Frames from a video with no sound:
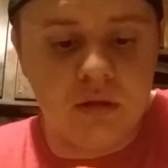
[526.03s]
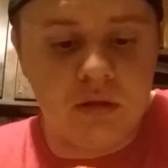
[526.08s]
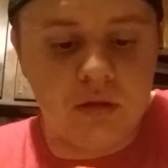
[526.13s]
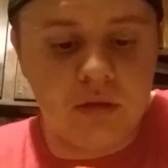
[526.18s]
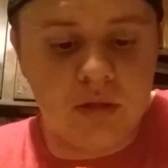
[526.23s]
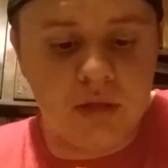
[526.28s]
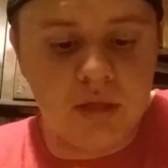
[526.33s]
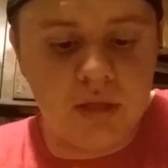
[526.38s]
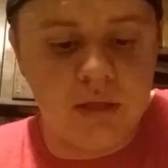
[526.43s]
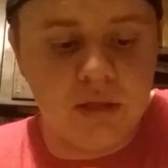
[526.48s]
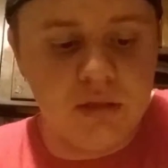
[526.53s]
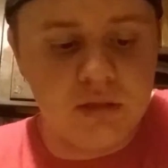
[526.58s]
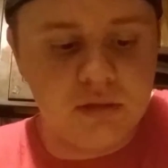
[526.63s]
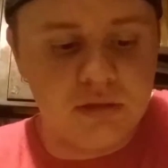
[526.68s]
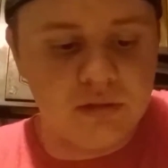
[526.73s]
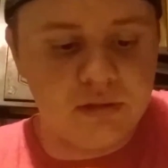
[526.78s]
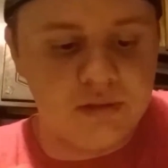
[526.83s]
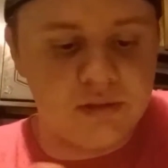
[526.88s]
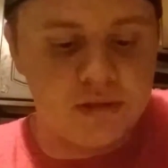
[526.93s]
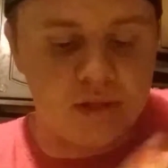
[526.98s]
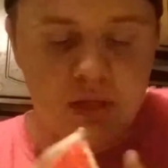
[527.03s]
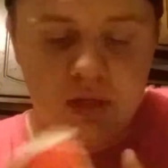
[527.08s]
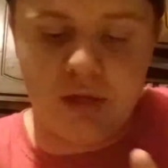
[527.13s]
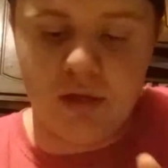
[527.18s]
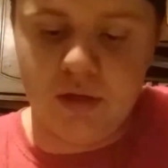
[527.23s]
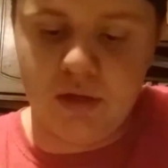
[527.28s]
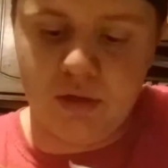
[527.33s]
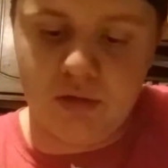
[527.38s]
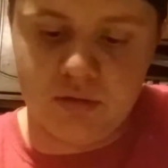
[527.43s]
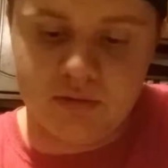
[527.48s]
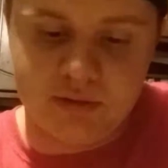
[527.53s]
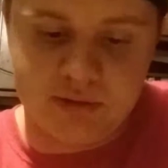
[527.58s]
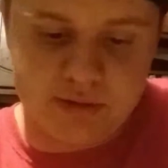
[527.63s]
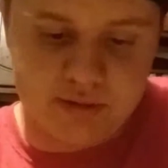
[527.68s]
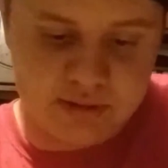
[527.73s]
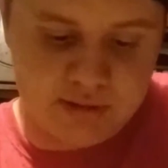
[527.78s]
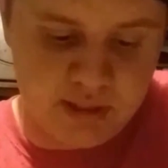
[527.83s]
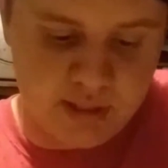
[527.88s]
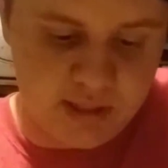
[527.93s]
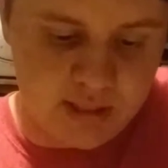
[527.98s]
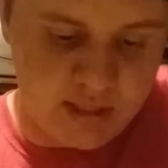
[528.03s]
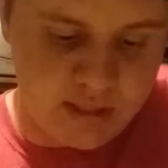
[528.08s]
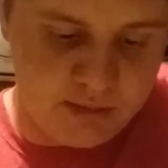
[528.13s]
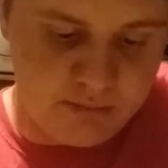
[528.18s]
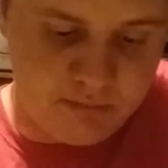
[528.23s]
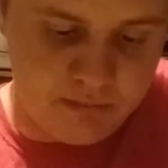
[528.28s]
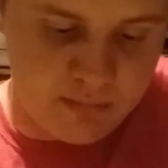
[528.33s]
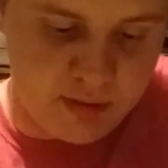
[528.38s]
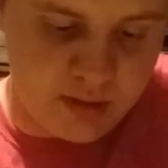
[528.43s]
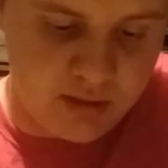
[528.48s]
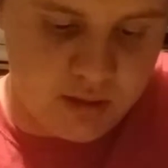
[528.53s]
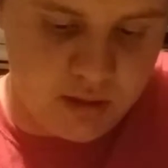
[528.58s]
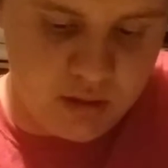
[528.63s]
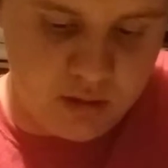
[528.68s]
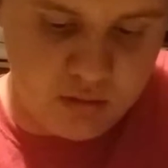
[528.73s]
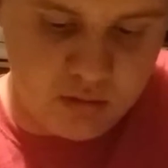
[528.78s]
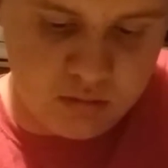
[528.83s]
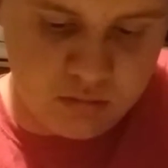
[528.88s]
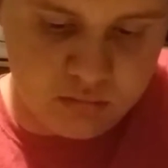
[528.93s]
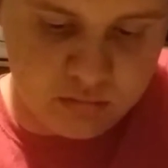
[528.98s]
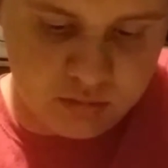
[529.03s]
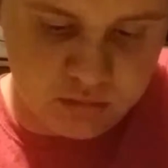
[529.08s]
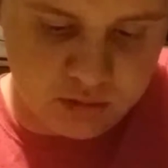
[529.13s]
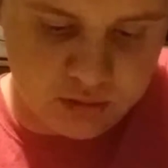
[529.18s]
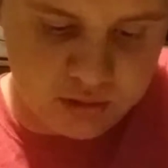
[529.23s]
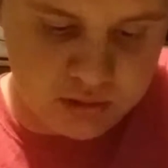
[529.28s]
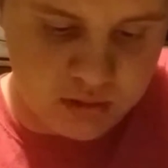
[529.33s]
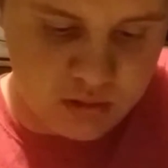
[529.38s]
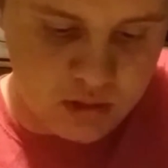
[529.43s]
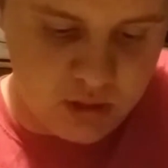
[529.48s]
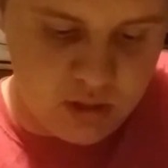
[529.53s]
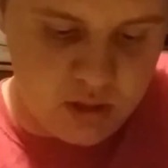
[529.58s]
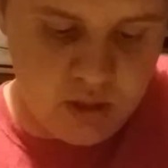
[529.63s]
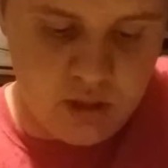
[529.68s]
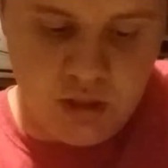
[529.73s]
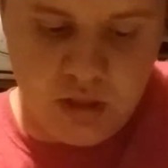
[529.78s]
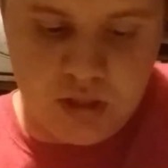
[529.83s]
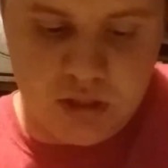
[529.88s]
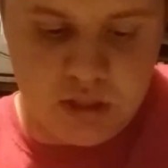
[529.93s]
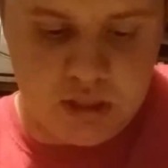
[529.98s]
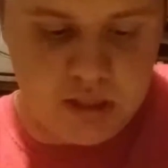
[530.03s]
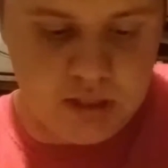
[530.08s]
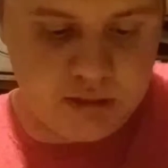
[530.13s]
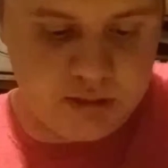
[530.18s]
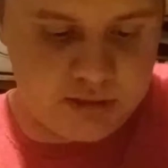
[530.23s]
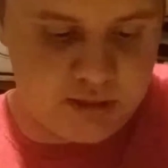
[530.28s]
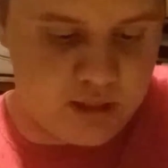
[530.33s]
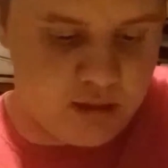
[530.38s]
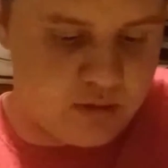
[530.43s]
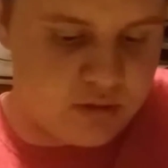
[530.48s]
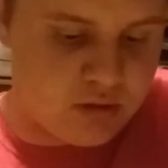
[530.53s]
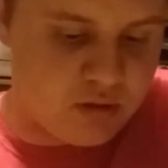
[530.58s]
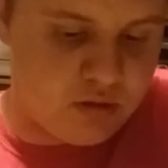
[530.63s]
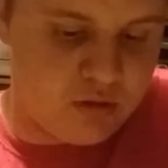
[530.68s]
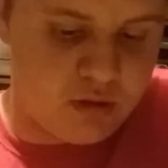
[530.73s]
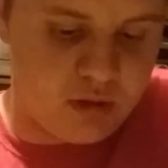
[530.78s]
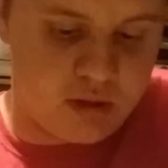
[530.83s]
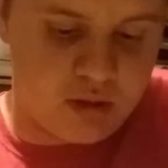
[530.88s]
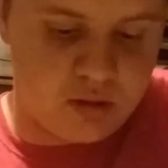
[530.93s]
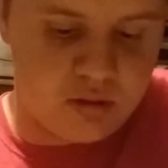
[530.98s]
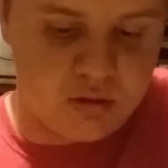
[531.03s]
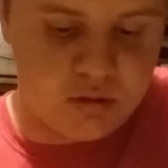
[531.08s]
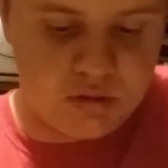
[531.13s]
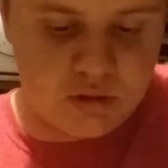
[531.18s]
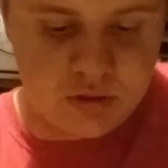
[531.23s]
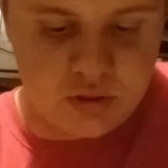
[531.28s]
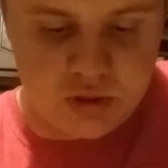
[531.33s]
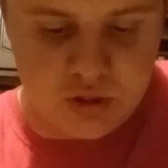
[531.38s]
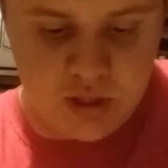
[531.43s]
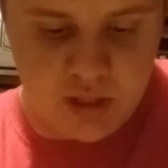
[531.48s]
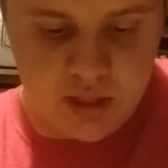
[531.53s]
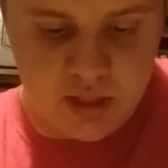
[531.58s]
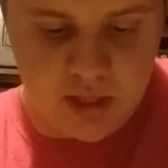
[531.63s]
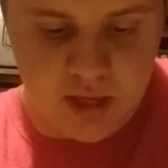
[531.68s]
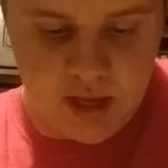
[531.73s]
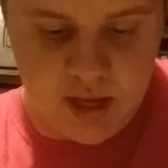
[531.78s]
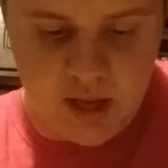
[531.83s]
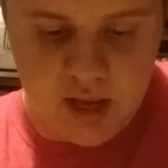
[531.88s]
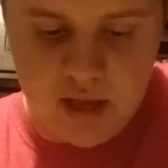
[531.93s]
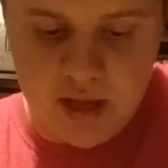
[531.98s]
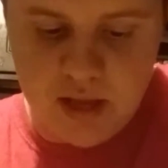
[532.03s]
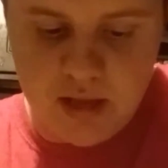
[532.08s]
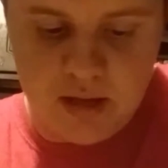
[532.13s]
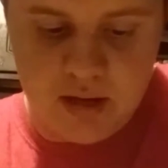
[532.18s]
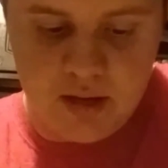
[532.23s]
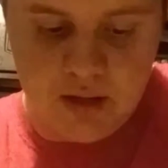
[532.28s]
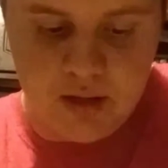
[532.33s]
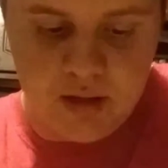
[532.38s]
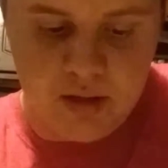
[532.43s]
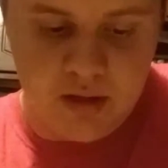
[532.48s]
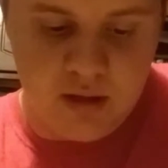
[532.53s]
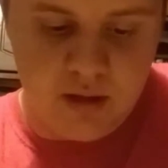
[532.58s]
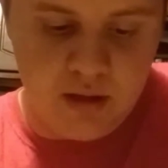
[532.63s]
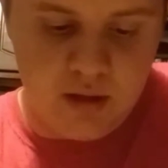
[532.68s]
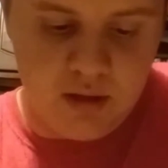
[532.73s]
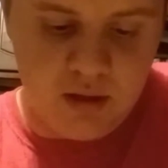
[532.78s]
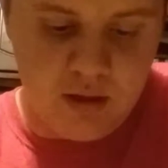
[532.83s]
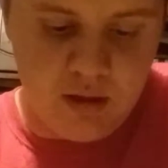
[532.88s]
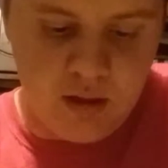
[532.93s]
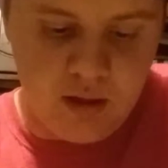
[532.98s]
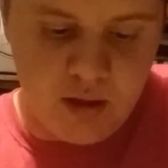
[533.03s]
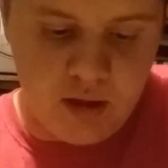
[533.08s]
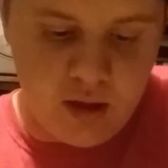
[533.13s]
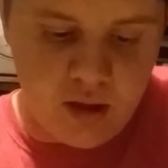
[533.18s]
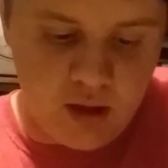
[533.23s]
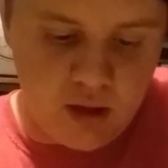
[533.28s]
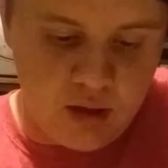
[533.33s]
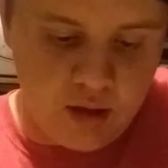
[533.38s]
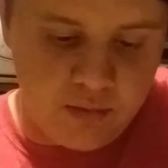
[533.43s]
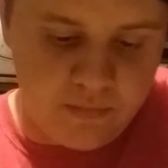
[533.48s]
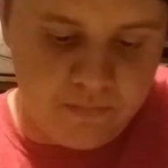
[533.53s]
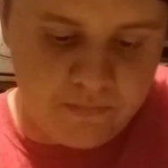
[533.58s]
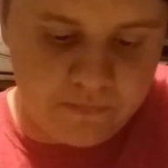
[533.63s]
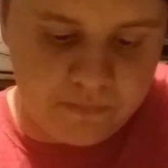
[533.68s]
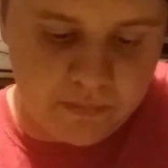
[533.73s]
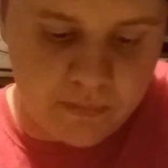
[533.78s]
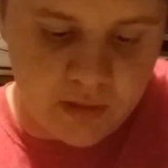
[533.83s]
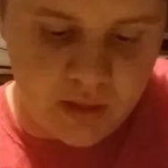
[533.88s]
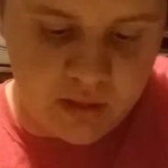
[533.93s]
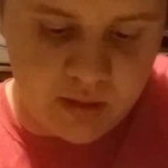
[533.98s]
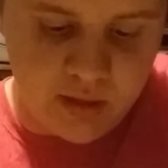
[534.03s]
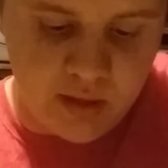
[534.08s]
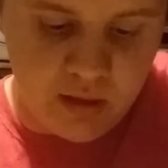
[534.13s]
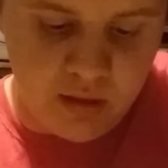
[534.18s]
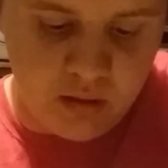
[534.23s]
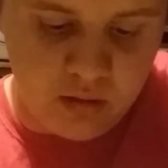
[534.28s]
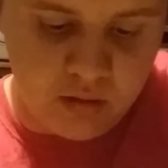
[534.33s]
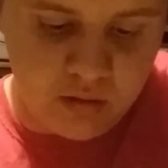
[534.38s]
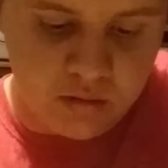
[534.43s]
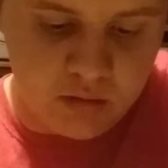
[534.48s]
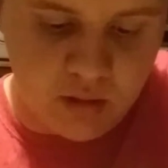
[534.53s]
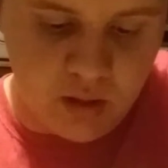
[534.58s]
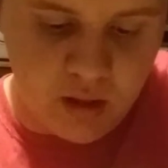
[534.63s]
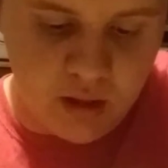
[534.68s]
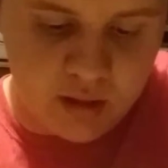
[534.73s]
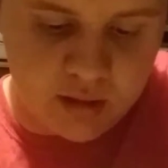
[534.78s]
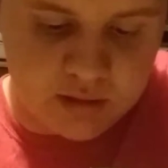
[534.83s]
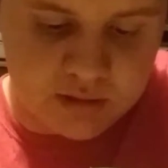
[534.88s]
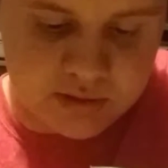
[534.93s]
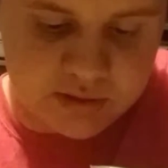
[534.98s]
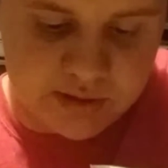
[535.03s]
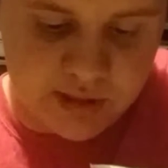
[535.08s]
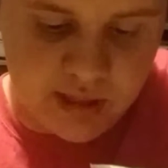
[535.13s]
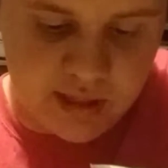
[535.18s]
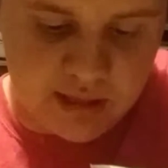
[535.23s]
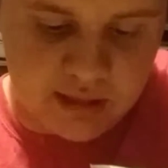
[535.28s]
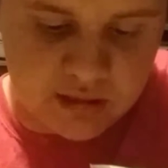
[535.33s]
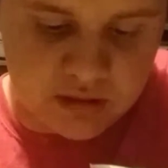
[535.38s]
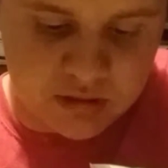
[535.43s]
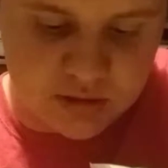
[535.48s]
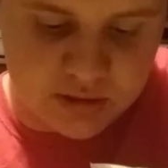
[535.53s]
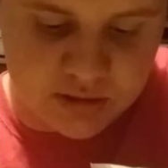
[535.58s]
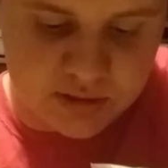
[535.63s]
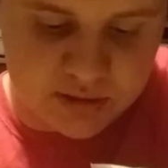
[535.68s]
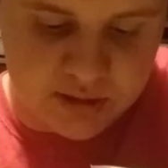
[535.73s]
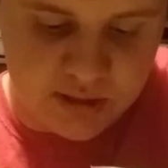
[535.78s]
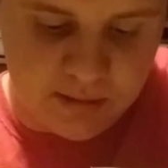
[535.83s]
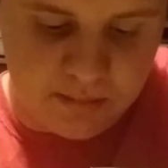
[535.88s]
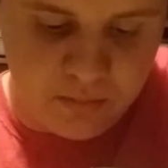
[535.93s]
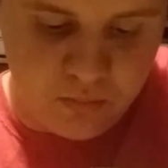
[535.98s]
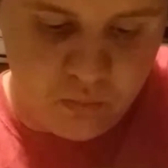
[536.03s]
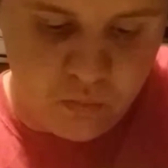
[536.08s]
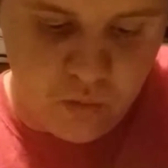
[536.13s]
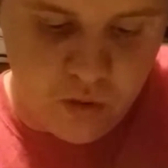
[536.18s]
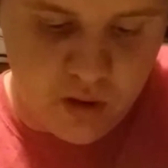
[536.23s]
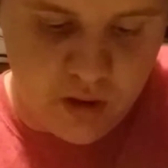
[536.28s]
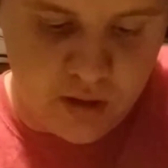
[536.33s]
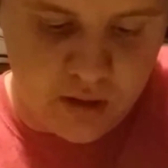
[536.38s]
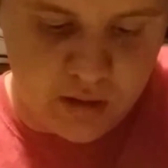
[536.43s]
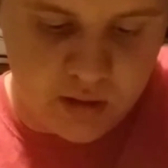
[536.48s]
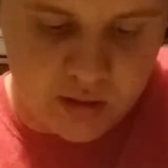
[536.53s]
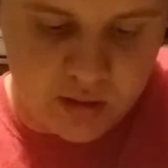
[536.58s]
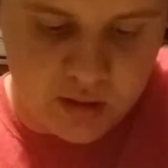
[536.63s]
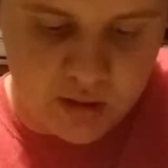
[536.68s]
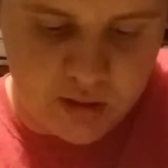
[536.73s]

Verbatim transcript: These are uh, sinking minnows. These tell you you can use a jig head, uh, a kill line slash slip rig,